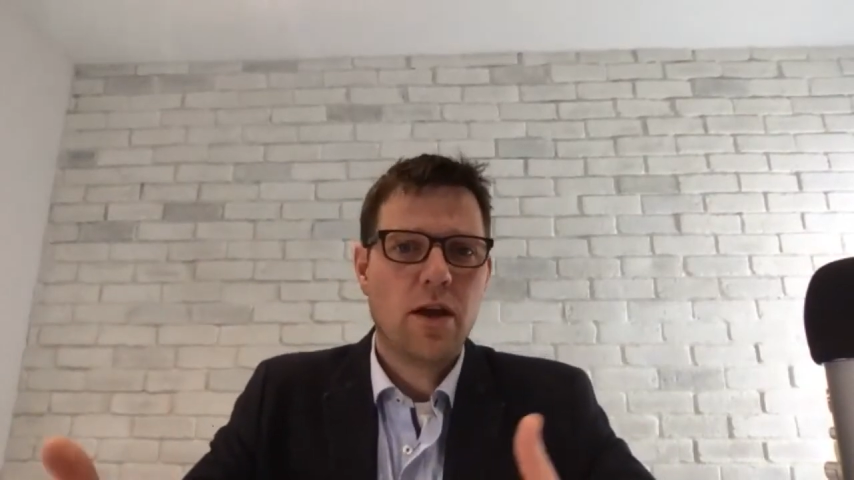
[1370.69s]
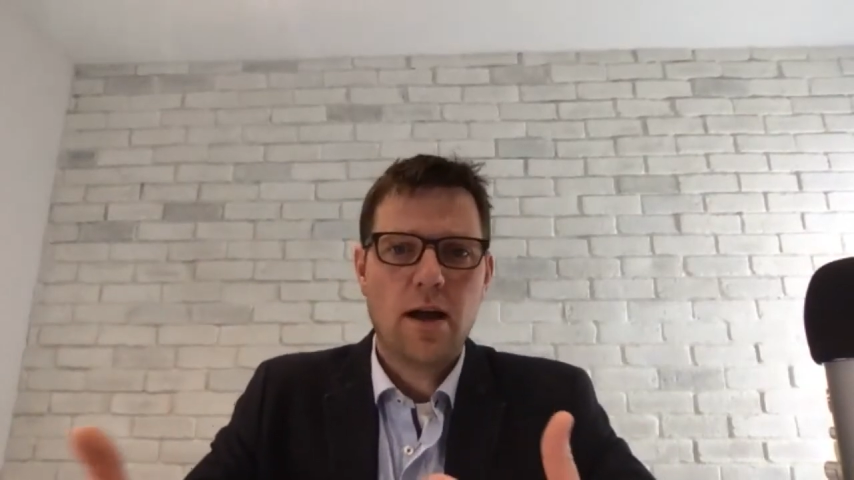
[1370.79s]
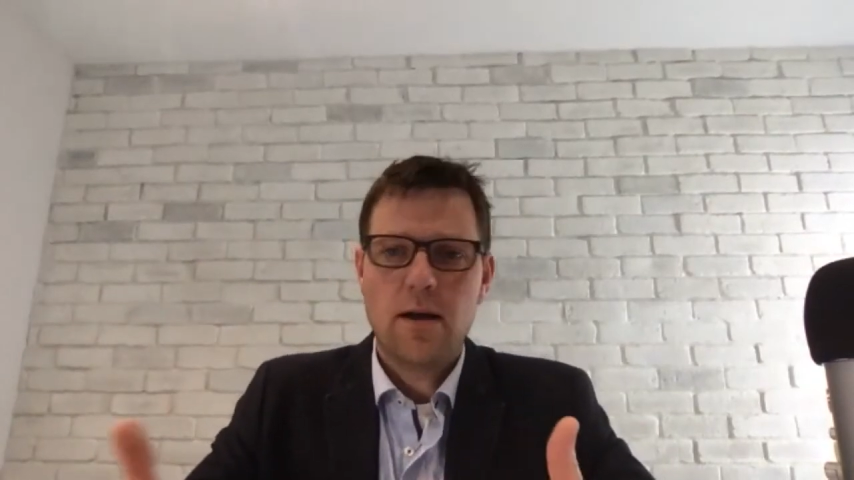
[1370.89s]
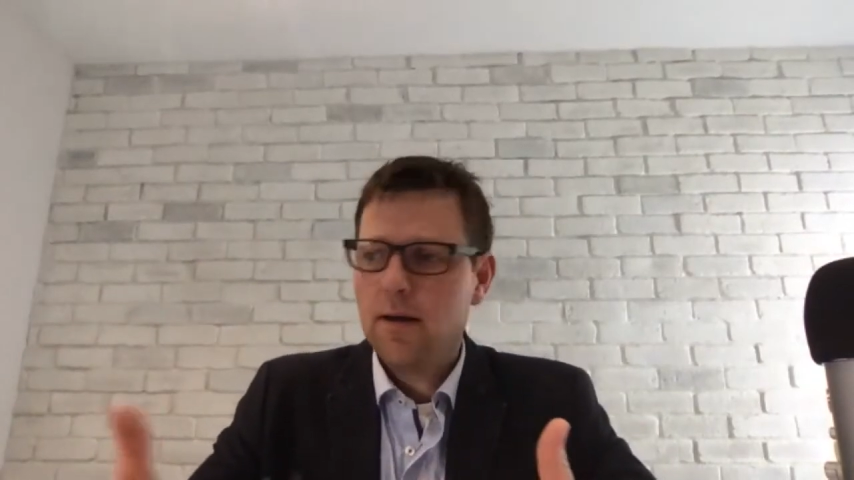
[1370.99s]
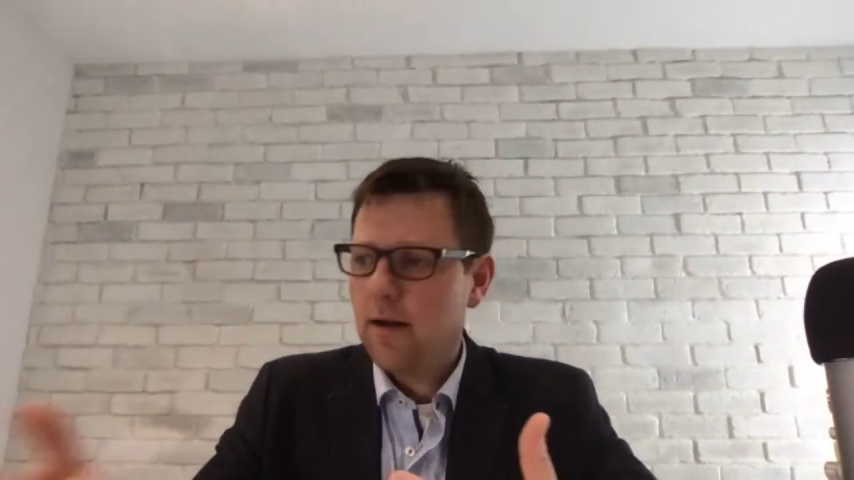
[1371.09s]

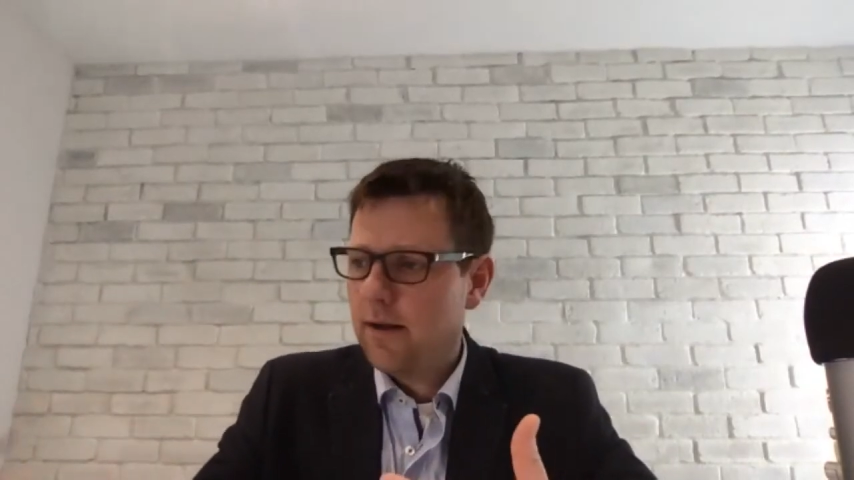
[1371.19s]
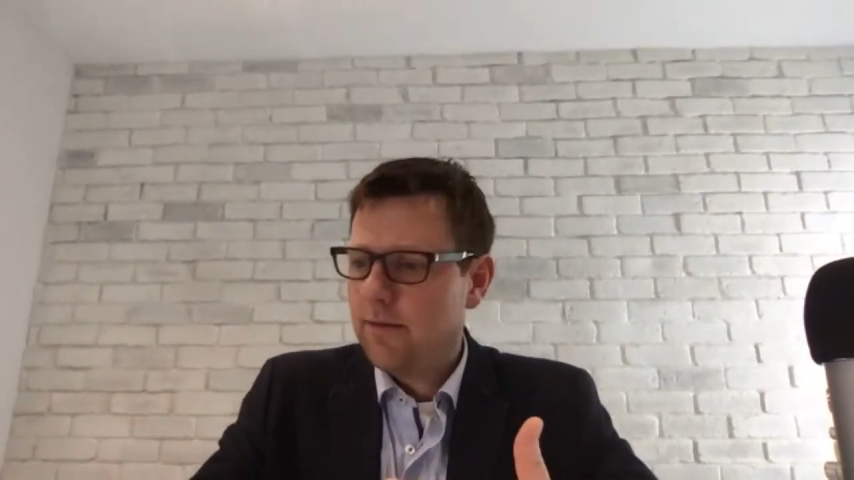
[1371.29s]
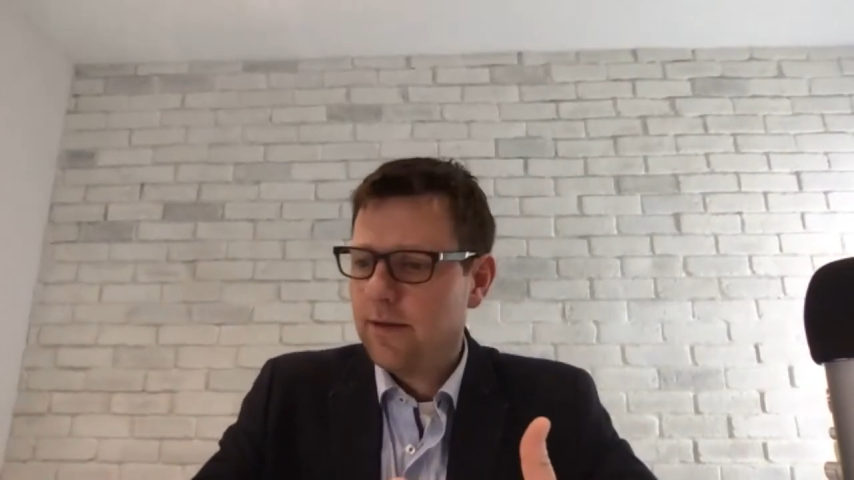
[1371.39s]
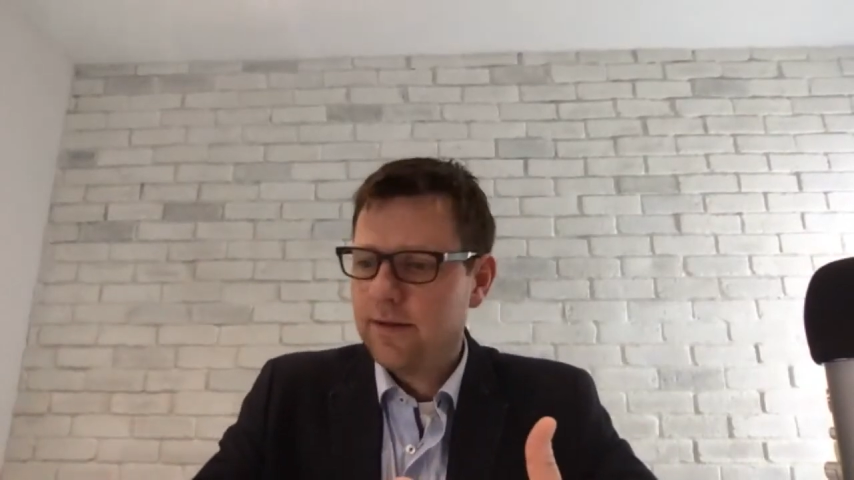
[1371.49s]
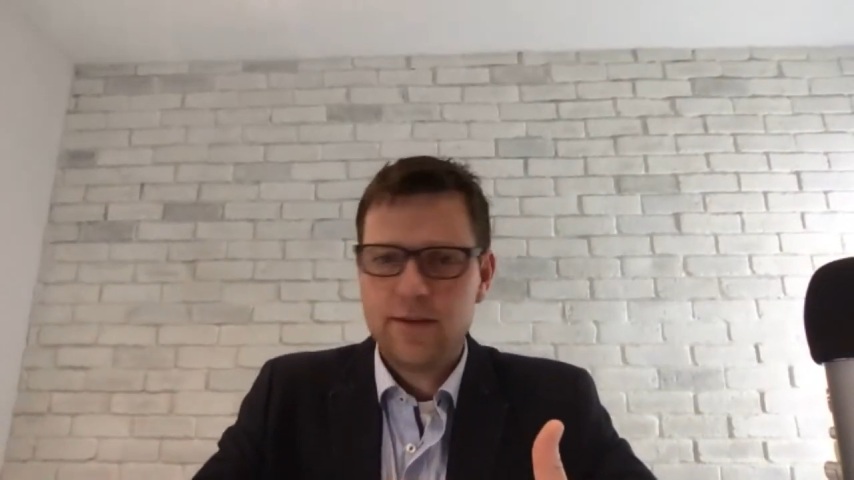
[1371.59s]

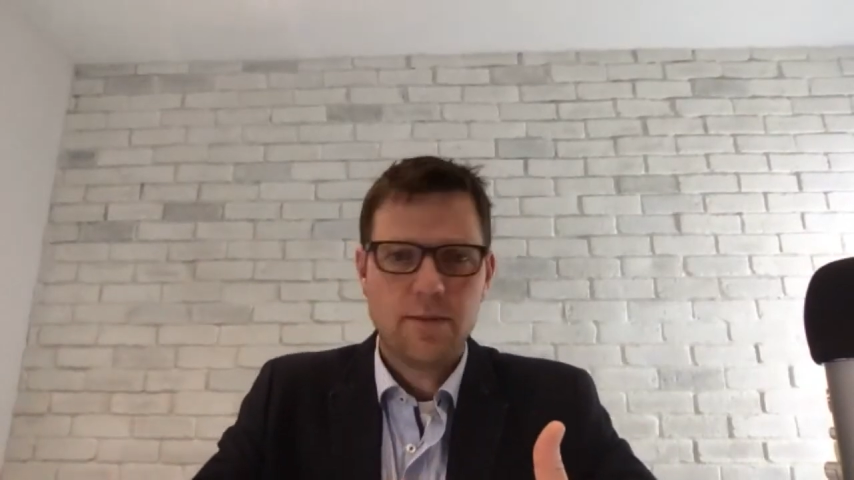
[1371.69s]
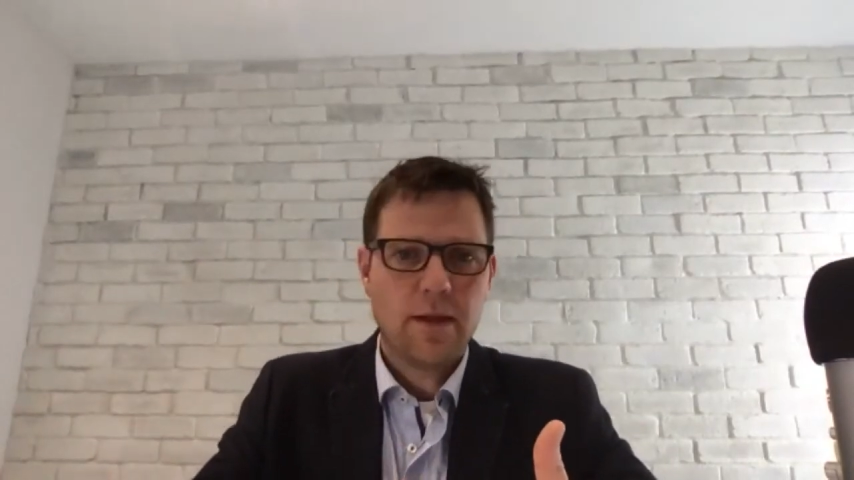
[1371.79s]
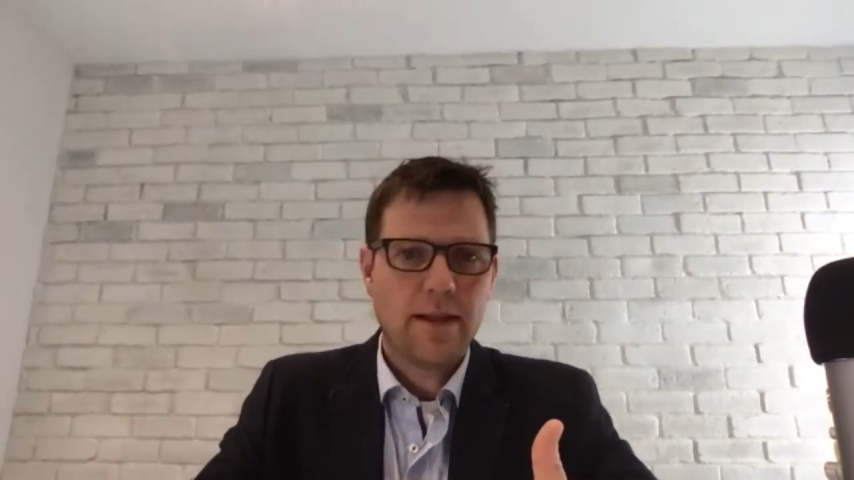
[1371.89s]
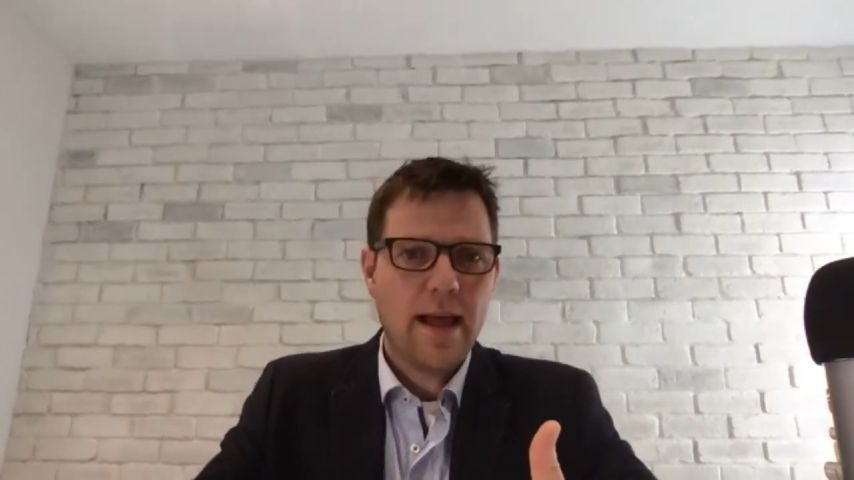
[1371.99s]
a system like